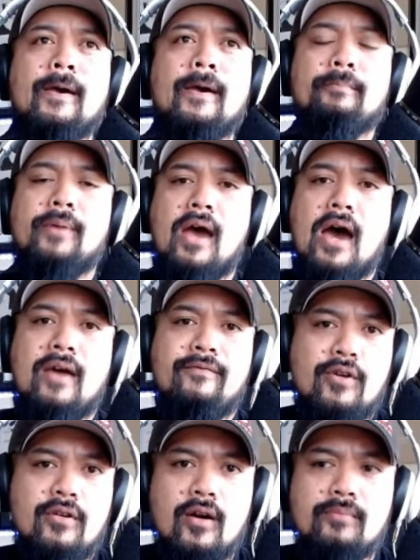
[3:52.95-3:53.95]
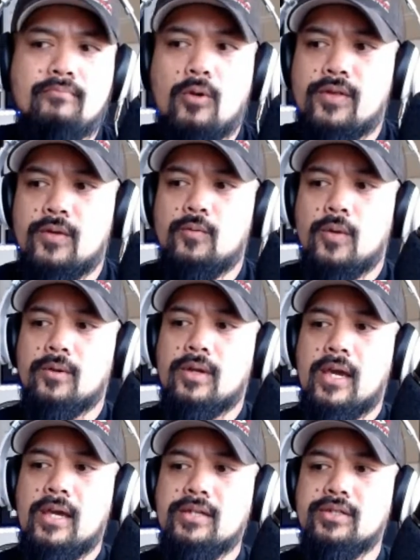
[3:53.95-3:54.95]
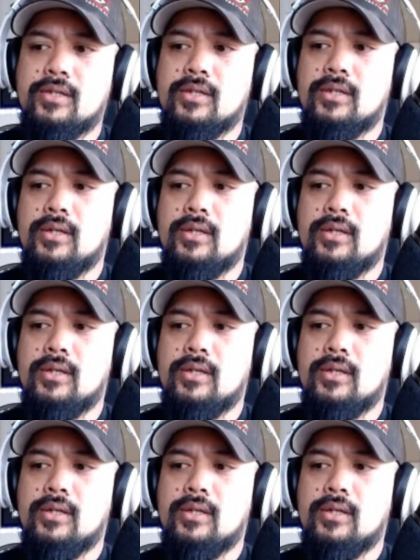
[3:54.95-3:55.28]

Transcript: But I've heard on more than one occasion